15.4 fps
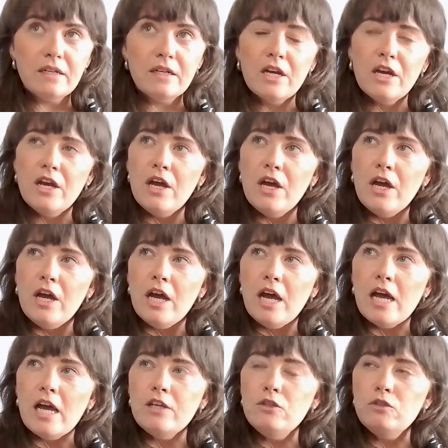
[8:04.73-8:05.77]
And
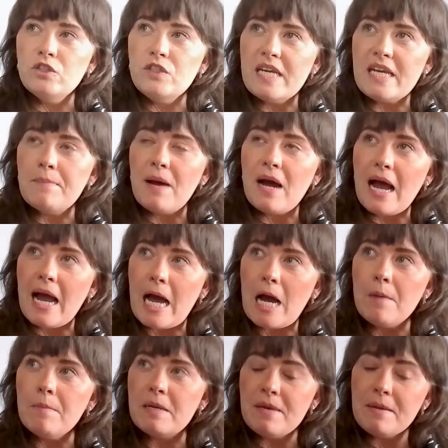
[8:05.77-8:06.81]
you just think about
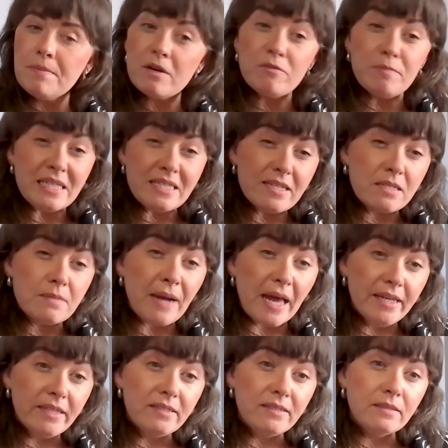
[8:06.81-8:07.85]
how many people have been
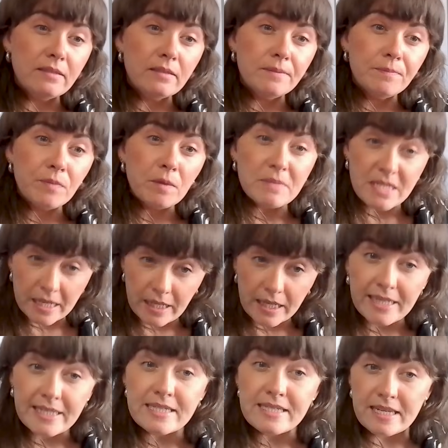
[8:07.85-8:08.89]
displaced,
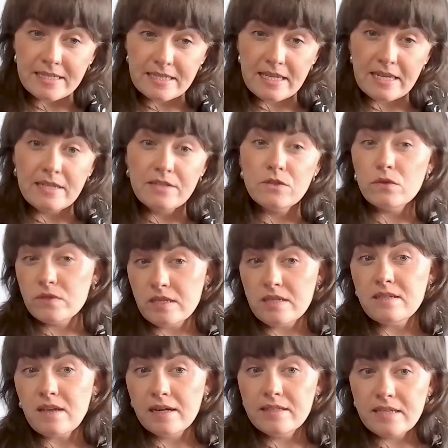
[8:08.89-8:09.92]
particularly in cities or
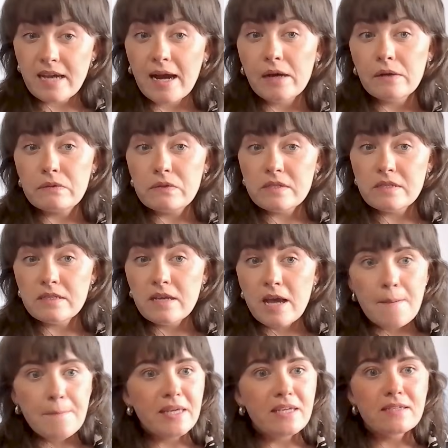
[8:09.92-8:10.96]
seaside towns,
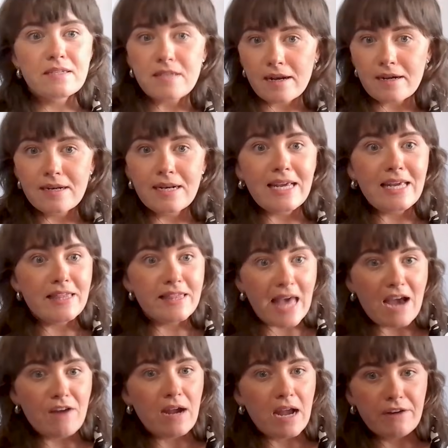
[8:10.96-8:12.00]
because suddenly
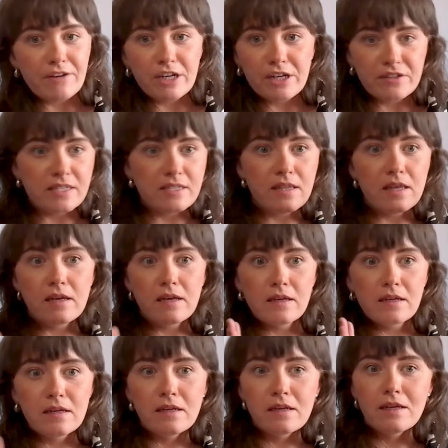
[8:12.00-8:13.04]
their area is
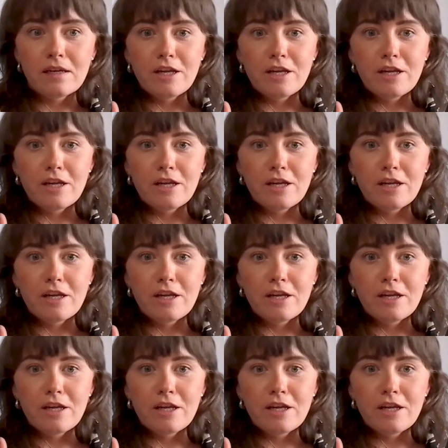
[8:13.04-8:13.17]
the